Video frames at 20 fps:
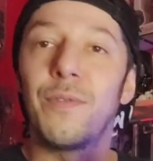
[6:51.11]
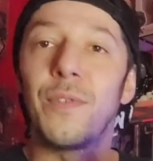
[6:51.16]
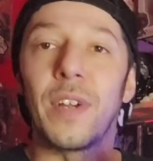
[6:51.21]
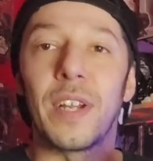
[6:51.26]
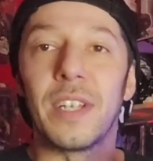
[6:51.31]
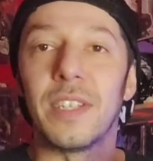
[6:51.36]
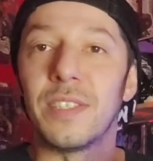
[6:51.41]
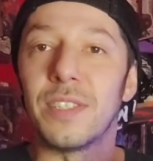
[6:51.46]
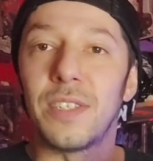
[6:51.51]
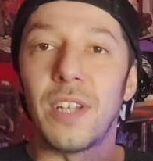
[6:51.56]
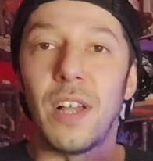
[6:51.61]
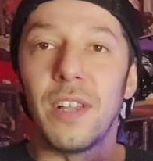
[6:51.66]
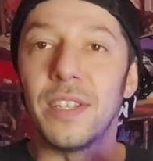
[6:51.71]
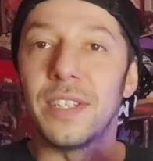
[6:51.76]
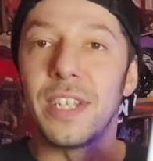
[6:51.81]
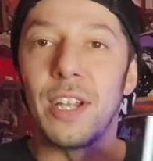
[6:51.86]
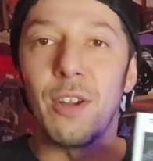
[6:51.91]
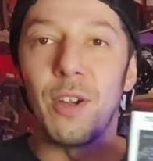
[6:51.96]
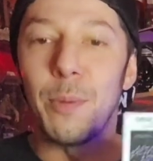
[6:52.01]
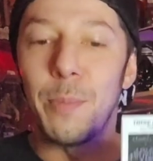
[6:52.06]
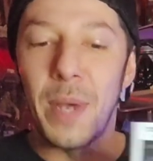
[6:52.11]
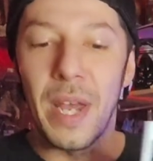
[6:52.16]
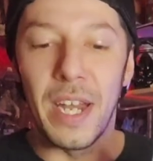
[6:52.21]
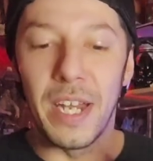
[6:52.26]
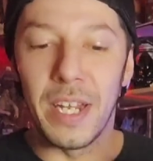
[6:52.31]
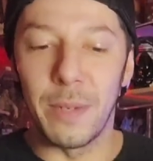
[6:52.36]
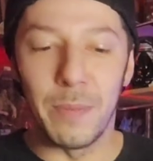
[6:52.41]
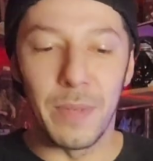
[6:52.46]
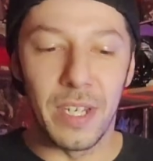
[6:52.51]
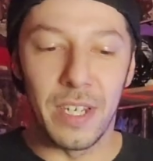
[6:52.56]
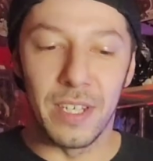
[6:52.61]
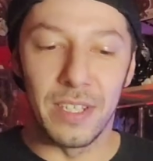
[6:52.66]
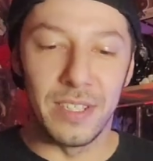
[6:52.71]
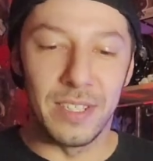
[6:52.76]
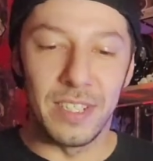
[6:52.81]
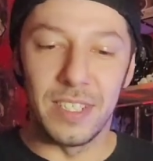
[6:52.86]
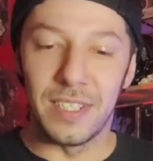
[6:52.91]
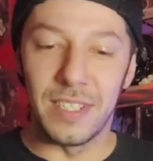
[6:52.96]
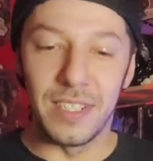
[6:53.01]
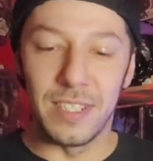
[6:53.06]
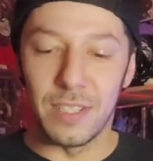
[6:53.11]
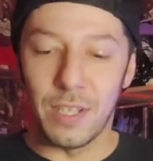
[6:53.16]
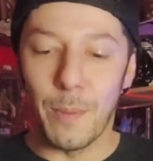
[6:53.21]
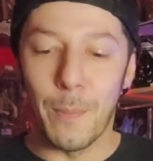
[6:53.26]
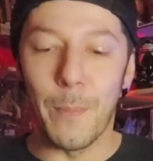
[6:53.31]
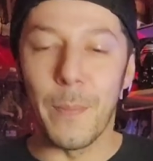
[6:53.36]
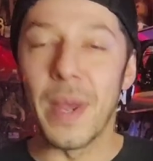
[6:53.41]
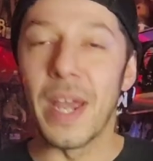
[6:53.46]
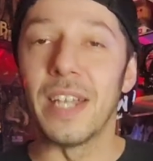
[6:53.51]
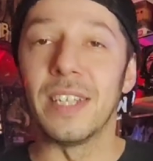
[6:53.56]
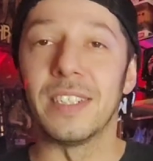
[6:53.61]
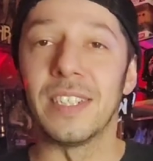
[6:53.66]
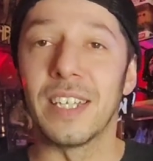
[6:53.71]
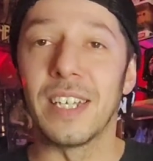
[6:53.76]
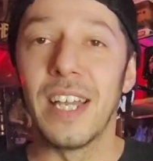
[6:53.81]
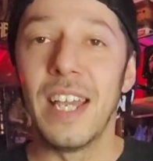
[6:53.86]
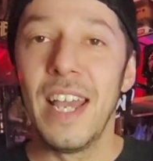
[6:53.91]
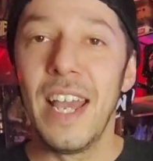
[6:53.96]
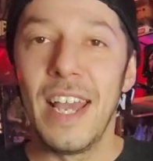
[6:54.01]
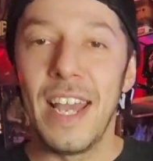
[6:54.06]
freaking solitary penny because this is amazing.